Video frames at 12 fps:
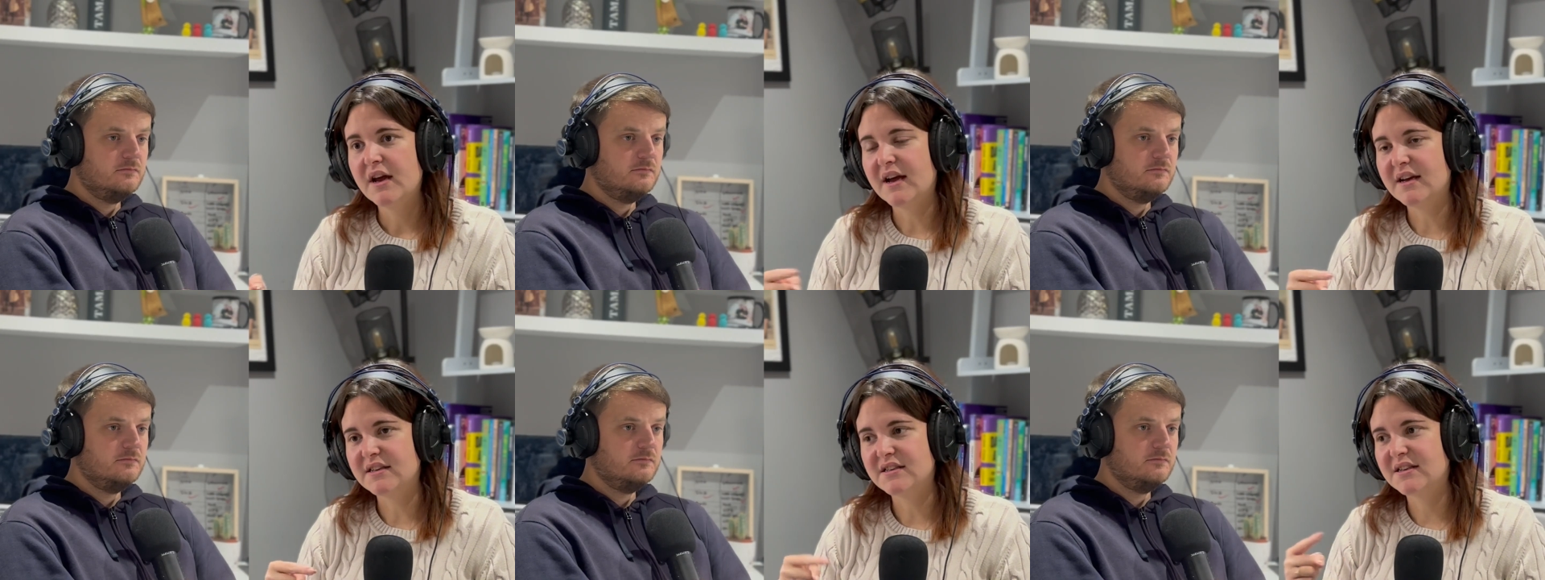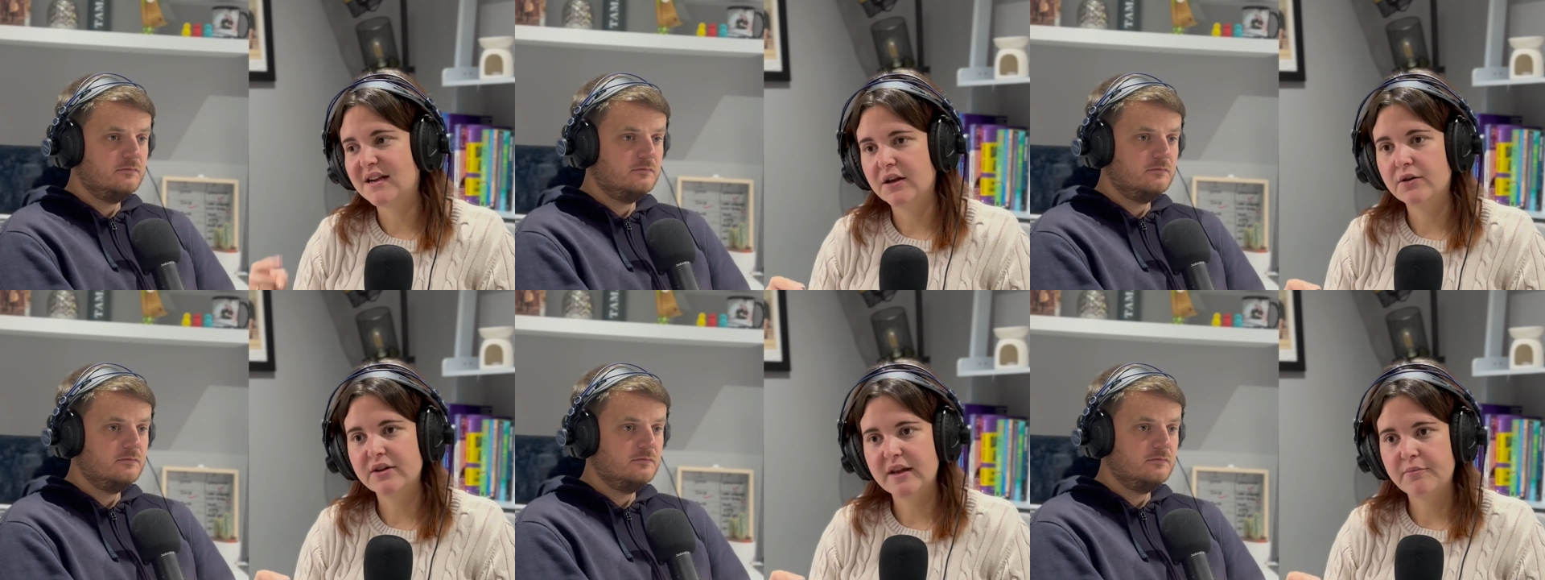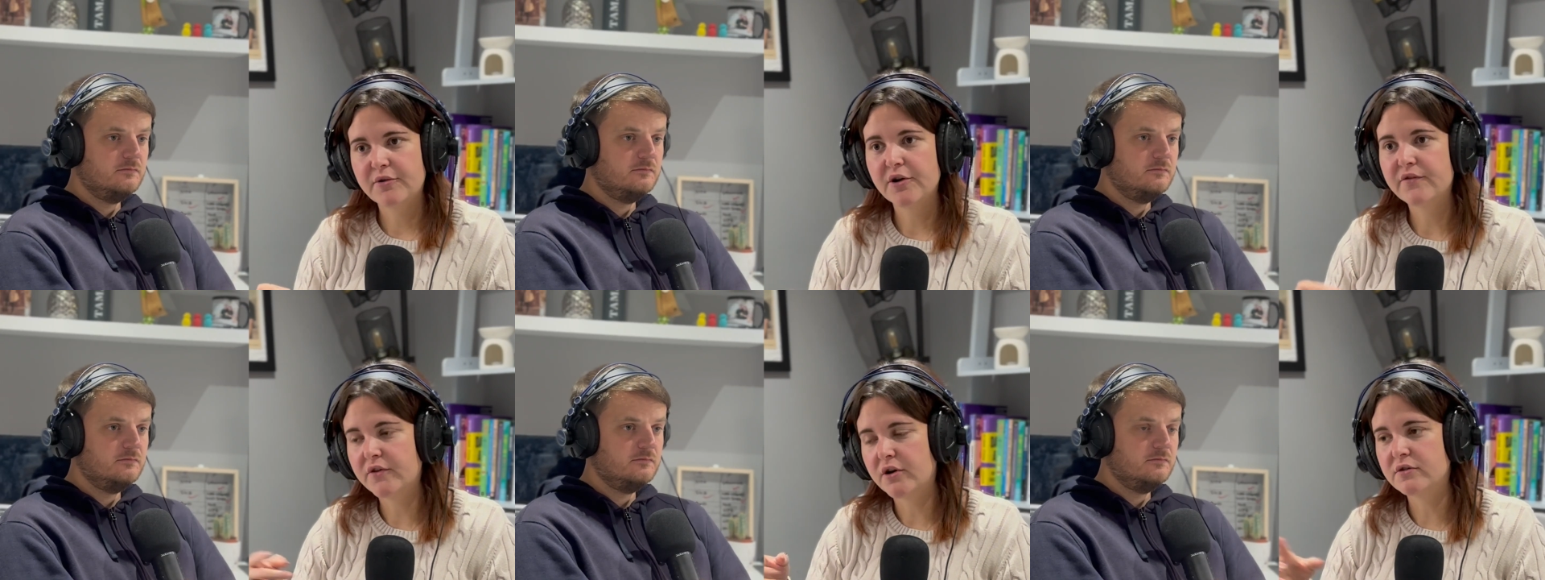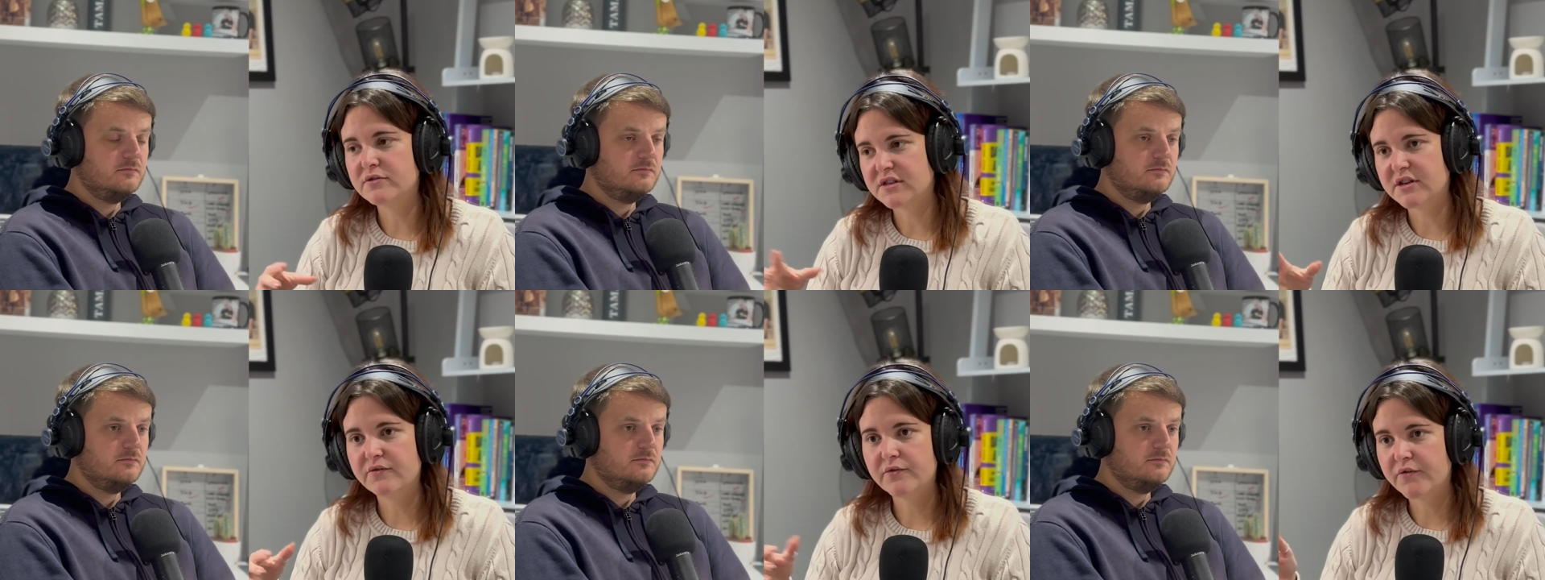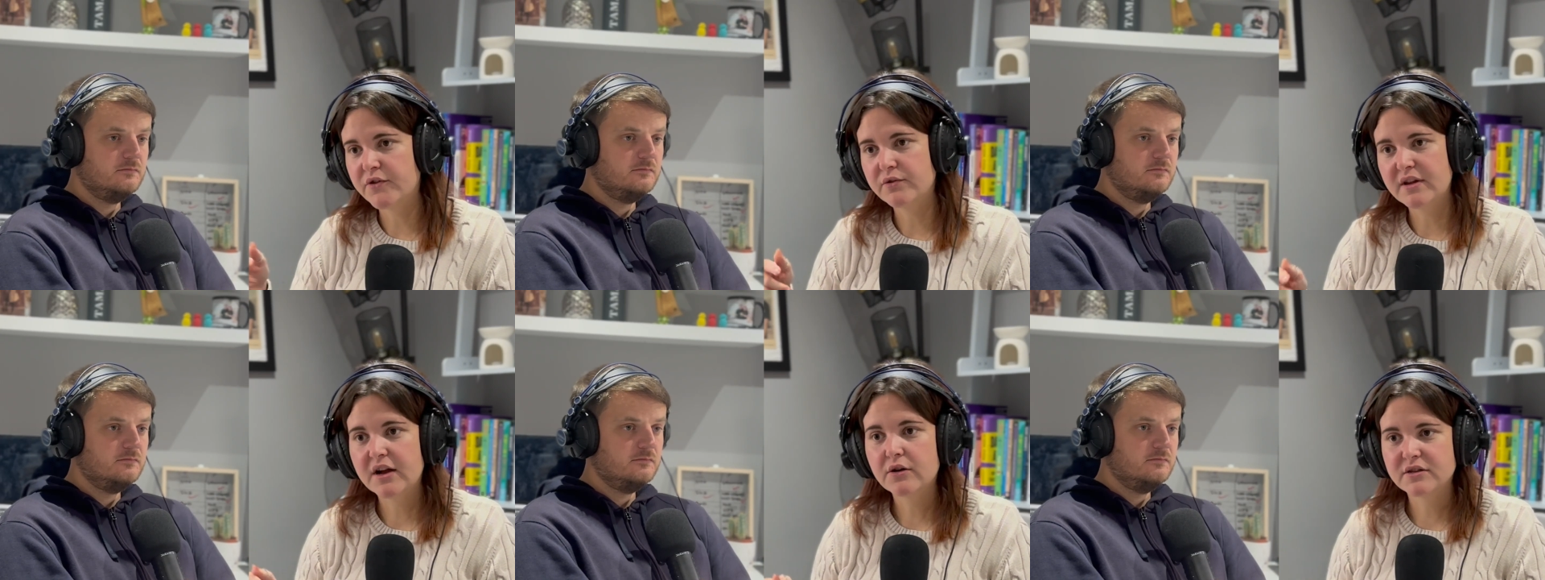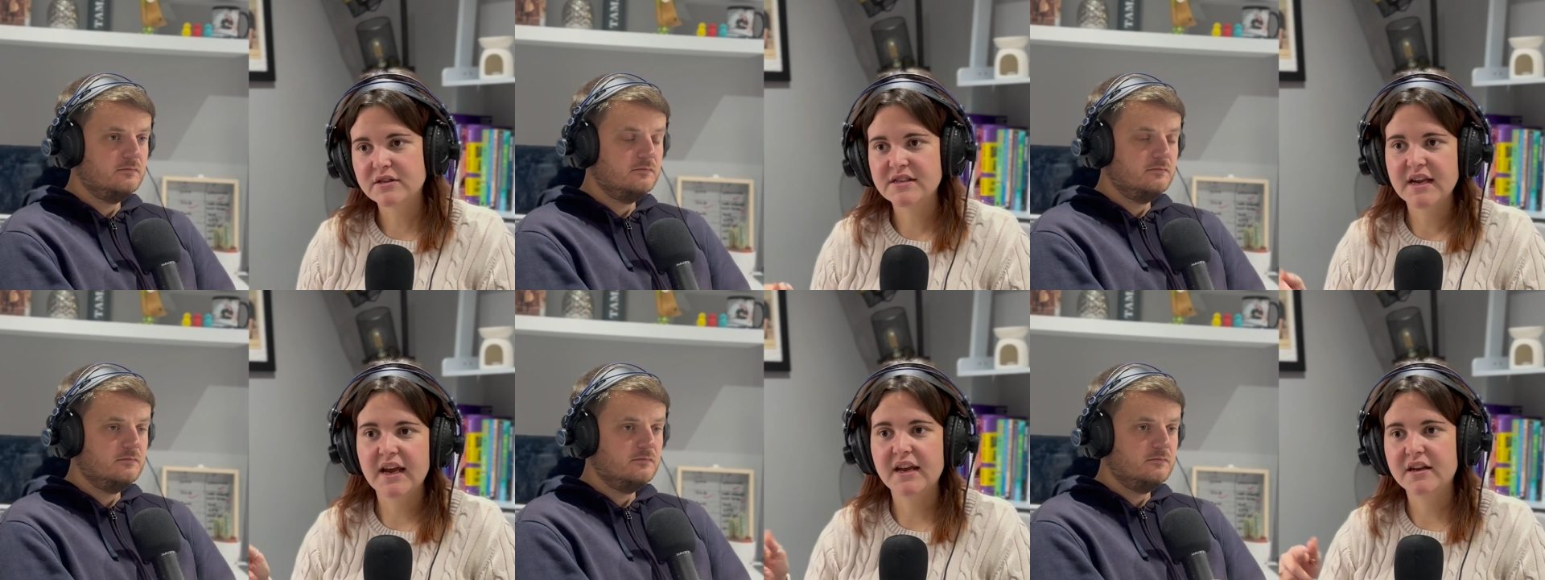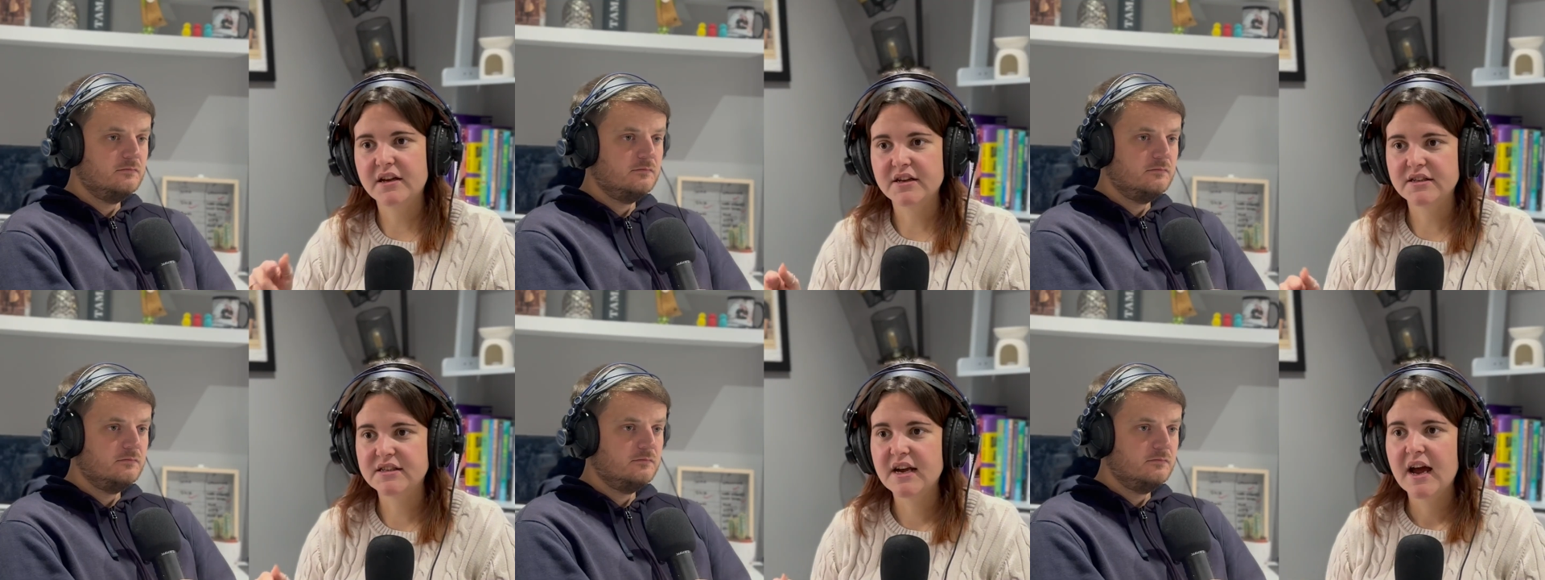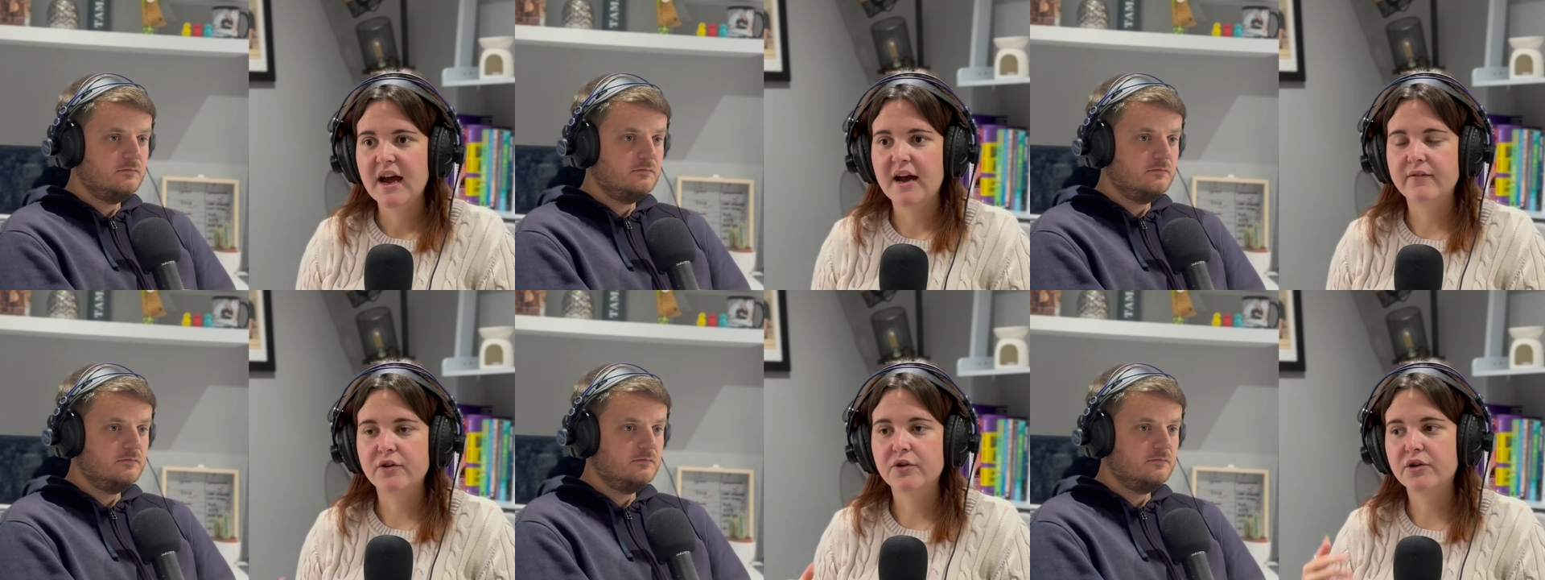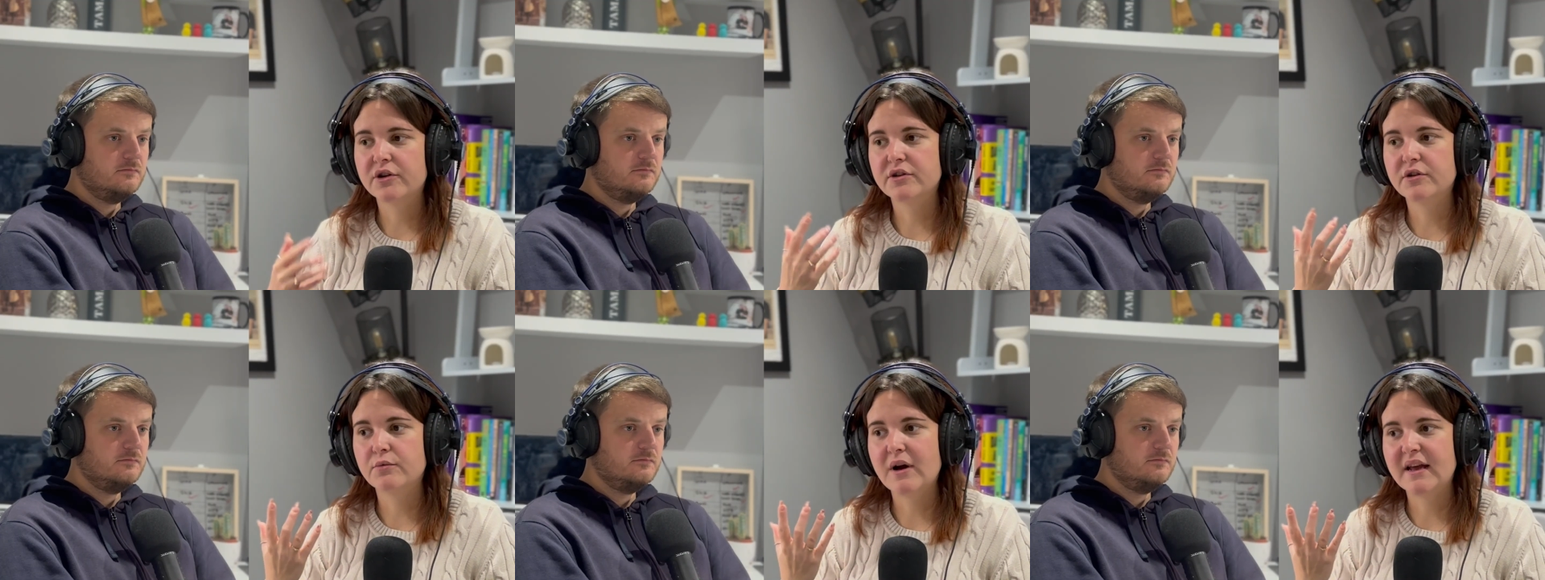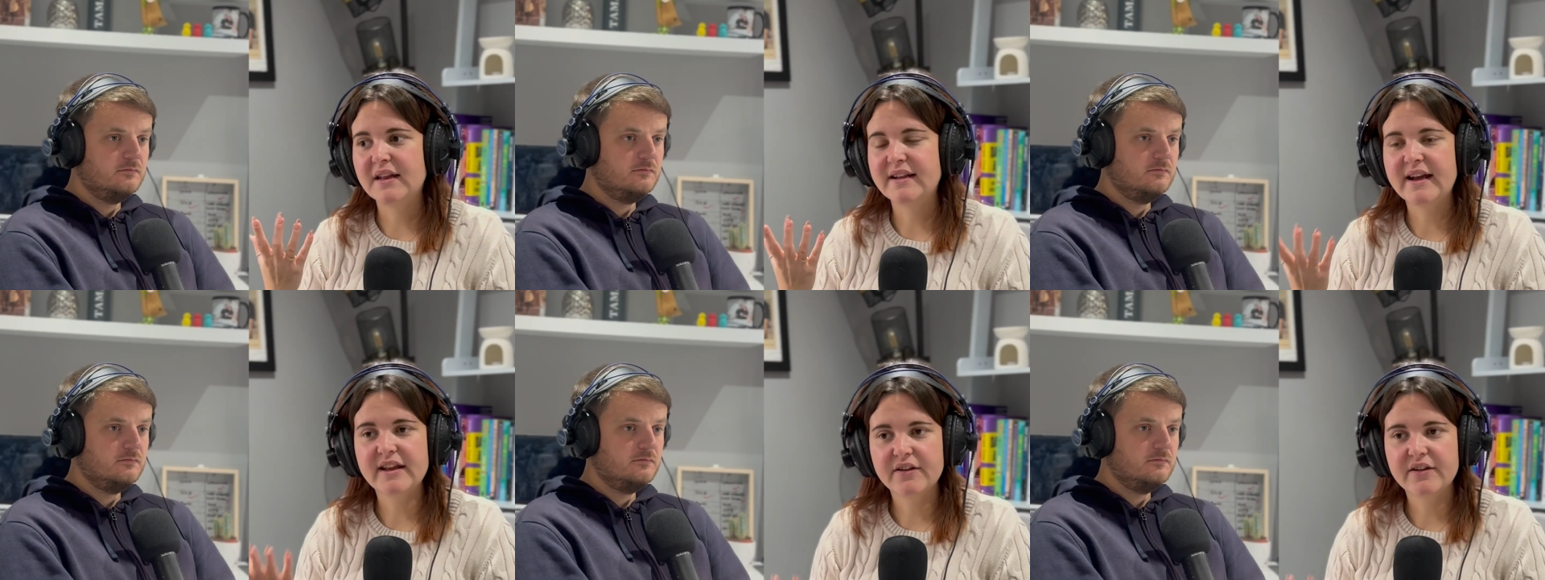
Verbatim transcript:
Speaker 1: and click on their profiles and review their content and have a look at the way they take their